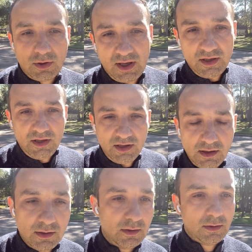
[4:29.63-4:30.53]

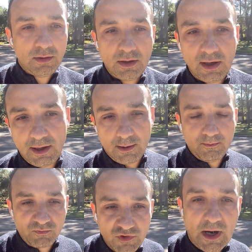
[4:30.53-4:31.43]
any
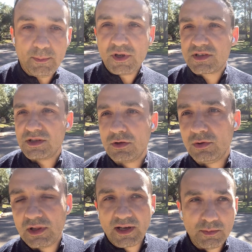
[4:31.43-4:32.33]
topics that
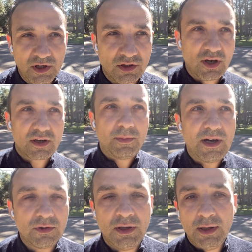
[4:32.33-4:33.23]
you'd like me to talk about,